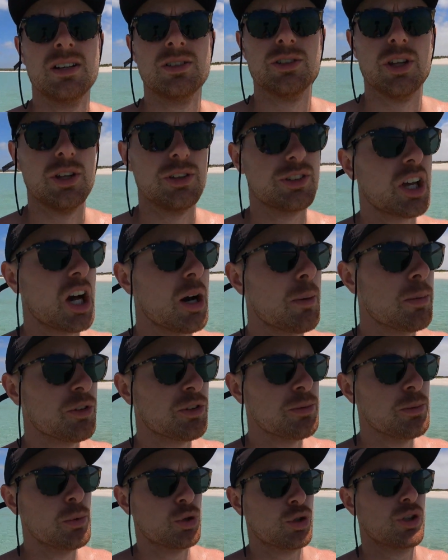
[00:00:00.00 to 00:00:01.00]
There's a couple of
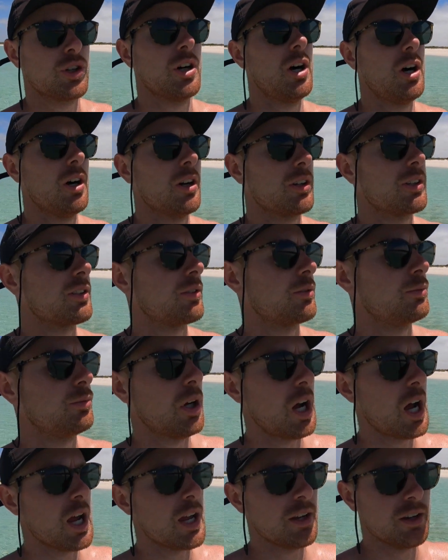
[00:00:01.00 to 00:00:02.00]
small sharks
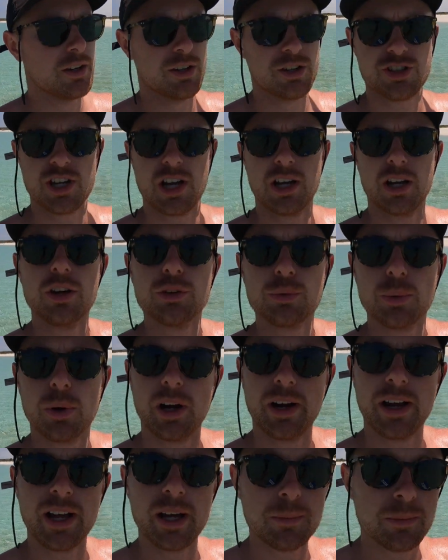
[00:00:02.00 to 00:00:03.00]
right here in the shallows where
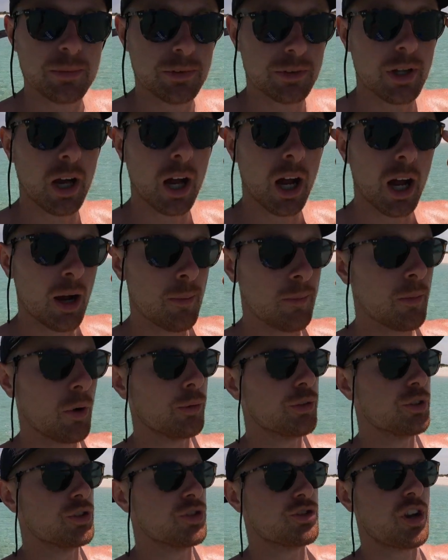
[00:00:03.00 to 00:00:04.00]
I am. They're
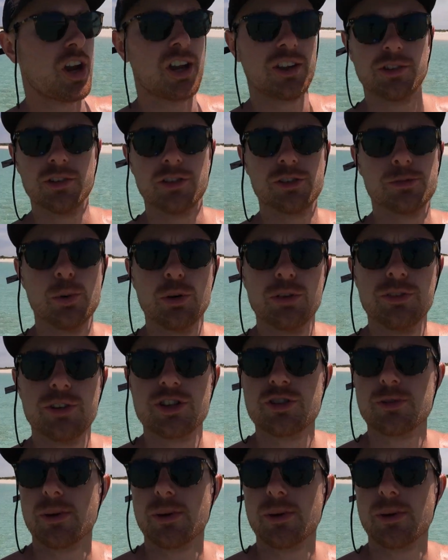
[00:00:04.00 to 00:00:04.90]
obviously just chasing the small fish